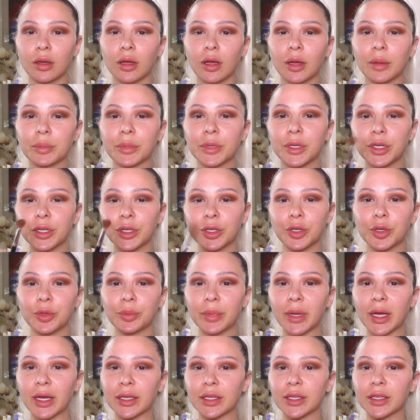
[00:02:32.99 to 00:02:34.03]
I'm gonna go
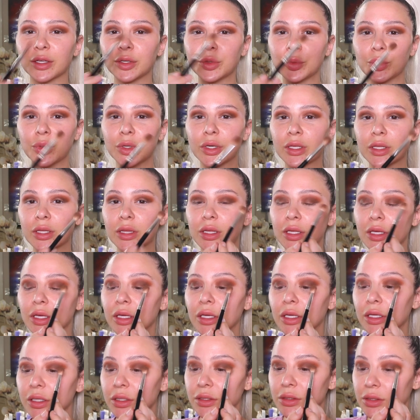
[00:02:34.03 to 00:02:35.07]
back in with
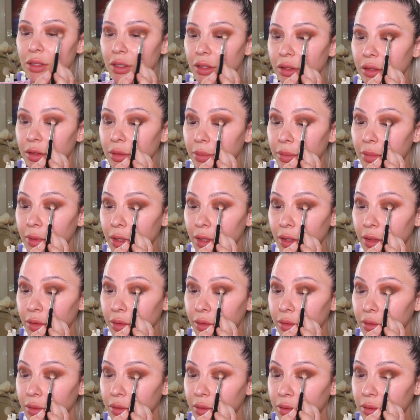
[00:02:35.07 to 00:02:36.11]
a dark
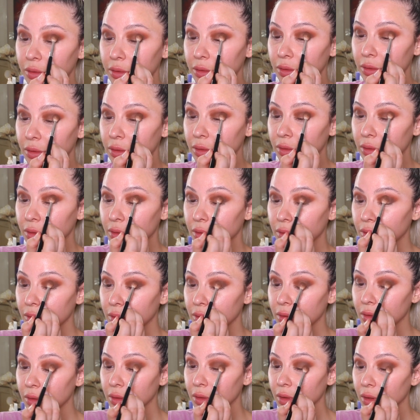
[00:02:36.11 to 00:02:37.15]
brown
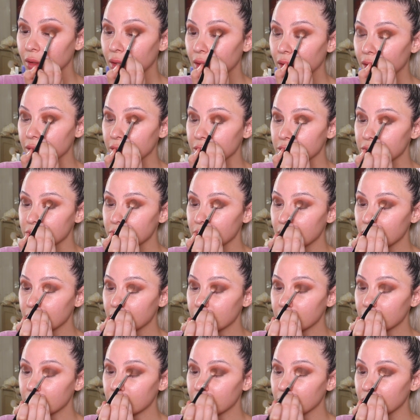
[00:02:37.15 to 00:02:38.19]

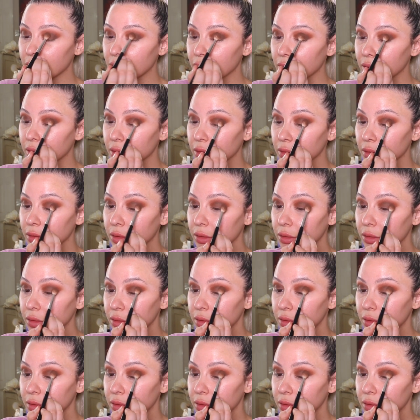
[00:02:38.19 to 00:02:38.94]
eyeshadow and